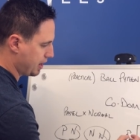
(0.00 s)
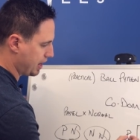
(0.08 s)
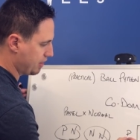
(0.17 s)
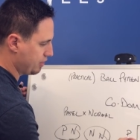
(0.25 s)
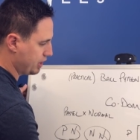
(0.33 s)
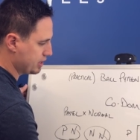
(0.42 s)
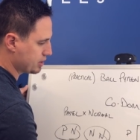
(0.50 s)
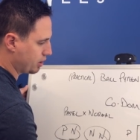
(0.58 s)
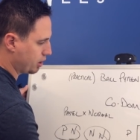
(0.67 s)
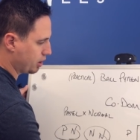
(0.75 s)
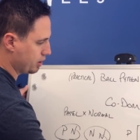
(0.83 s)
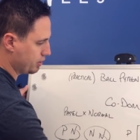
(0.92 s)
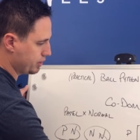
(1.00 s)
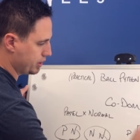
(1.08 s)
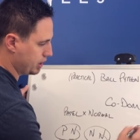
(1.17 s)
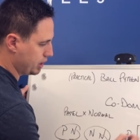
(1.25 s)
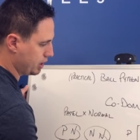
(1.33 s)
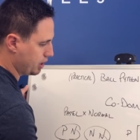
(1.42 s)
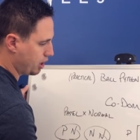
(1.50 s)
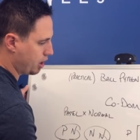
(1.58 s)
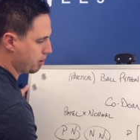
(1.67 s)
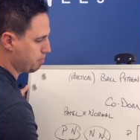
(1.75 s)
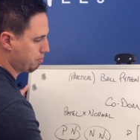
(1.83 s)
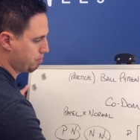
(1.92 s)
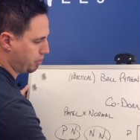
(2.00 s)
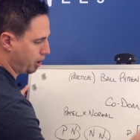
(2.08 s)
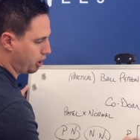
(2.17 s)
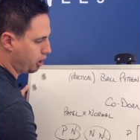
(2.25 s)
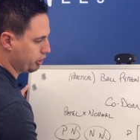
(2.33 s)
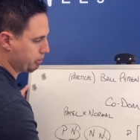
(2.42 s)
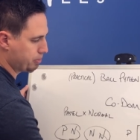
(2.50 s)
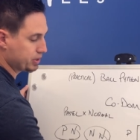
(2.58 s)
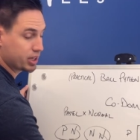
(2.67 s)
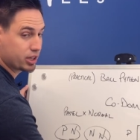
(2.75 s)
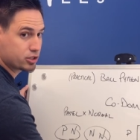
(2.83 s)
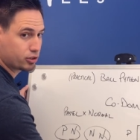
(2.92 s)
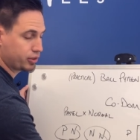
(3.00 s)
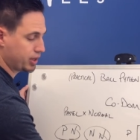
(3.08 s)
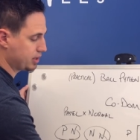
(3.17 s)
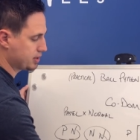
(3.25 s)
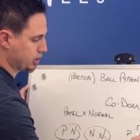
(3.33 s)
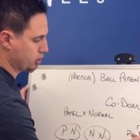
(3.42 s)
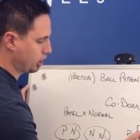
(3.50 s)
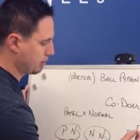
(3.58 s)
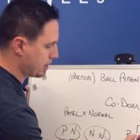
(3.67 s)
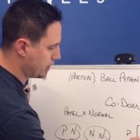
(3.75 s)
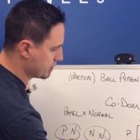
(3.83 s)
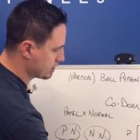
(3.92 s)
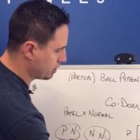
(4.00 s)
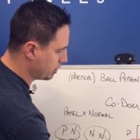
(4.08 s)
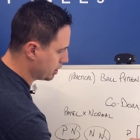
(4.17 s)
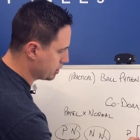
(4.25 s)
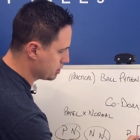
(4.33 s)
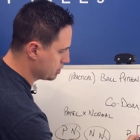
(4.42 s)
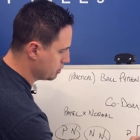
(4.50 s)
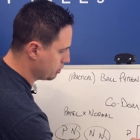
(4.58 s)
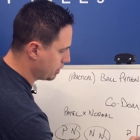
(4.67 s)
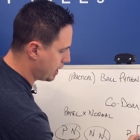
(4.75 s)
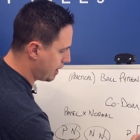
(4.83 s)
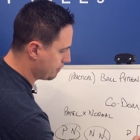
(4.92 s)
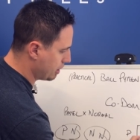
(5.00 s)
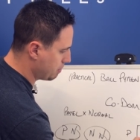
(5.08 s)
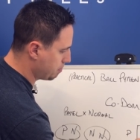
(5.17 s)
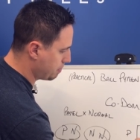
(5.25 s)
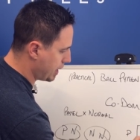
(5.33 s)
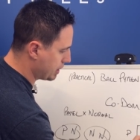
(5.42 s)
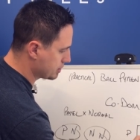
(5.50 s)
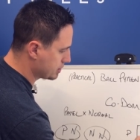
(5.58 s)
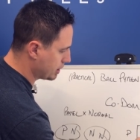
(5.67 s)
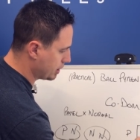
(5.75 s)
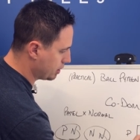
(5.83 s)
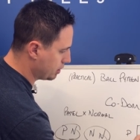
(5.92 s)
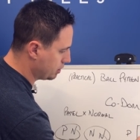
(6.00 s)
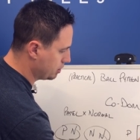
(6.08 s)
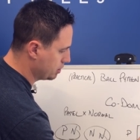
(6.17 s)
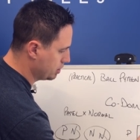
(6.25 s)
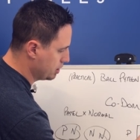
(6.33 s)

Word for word: And these are the all the potential things that could come out of this clutch. You could have a pastel,